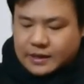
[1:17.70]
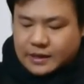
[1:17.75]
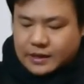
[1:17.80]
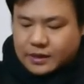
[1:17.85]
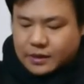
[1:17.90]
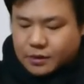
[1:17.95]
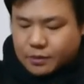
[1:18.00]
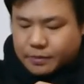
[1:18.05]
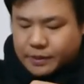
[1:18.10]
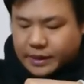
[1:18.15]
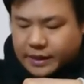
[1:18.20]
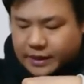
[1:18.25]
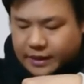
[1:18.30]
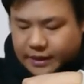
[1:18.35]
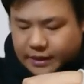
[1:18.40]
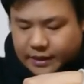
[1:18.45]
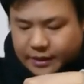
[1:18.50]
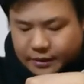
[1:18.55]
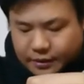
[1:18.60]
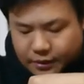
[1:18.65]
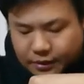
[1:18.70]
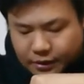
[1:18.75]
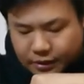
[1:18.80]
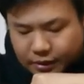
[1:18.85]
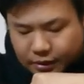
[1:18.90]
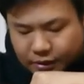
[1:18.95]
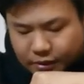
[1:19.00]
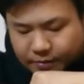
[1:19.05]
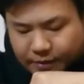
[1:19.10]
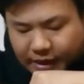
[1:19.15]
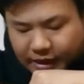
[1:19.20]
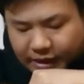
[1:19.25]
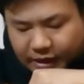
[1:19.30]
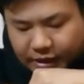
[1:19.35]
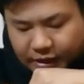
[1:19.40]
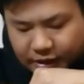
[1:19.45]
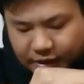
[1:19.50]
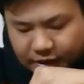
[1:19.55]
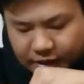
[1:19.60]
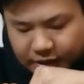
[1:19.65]
I open it. Oh my
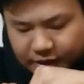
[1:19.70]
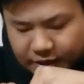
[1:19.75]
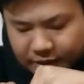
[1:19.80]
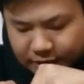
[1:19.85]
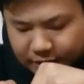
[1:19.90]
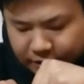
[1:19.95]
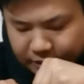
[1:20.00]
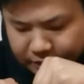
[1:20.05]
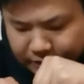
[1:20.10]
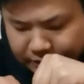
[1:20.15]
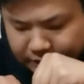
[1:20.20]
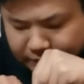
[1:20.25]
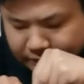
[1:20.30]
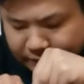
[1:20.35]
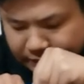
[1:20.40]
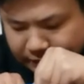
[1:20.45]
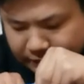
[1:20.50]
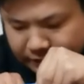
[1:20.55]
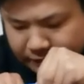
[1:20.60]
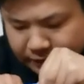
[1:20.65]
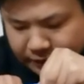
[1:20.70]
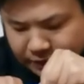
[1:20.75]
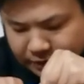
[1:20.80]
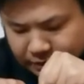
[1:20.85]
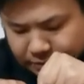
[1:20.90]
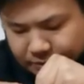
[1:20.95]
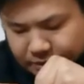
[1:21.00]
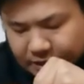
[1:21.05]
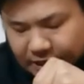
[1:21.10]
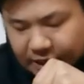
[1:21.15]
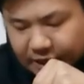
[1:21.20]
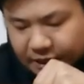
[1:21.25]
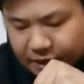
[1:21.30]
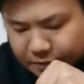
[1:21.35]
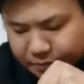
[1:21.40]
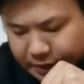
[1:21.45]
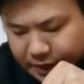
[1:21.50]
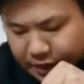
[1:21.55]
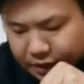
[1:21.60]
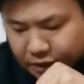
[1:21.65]
gosh! It seems like
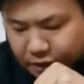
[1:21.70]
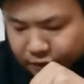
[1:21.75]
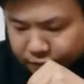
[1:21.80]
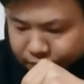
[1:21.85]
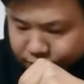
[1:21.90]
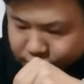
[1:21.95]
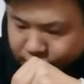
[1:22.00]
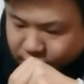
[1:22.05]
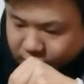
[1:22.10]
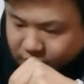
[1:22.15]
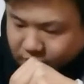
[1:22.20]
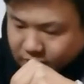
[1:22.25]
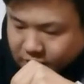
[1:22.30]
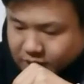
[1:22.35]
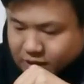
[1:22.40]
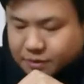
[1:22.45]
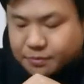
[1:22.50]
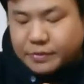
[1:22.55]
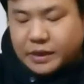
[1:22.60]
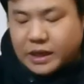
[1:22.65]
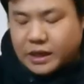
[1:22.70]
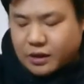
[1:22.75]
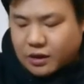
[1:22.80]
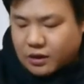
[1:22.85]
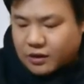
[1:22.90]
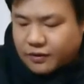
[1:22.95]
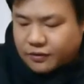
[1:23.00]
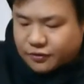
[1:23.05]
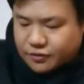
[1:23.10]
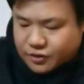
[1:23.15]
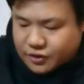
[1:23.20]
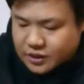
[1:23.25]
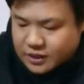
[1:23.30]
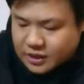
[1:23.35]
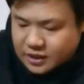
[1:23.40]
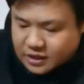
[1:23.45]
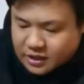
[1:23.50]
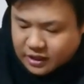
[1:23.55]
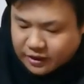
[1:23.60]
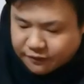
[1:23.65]
it's made of it's made of
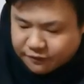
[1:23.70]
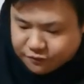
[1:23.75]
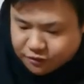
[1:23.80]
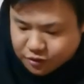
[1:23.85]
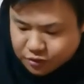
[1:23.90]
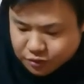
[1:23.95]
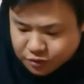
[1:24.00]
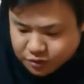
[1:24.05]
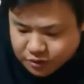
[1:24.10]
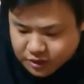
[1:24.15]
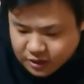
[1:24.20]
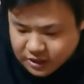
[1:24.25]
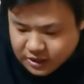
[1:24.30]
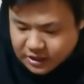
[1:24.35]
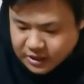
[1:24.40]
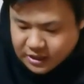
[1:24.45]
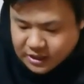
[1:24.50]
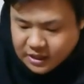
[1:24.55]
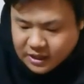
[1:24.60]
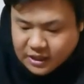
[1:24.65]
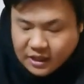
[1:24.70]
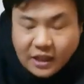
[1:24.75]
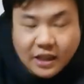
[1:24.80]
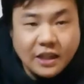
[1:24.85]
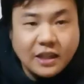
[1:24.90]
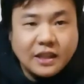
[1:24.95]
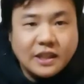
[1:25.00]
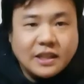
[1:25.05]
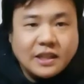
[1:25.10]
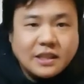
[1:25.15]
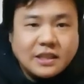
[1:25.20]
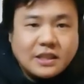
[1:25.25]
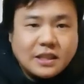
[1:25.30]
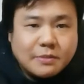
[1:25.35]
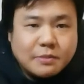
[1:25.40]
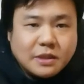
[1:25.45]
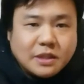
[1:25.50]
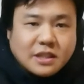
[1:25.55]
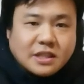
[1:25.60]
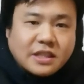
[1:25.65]
seafood. It
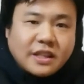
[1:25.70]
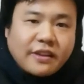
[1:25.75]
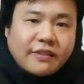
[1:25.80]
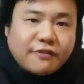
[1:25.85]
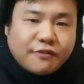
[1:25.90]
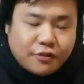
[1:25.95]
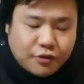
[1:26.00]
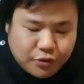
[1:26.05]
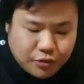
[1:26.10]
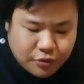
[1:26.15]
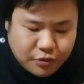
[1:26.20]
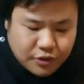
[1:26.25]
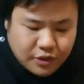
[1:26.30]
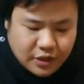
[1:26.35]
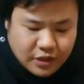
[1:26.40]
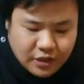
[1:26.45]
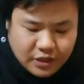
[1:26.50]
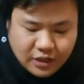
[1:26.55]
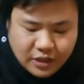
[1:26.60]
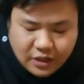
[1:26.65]
seems seafood.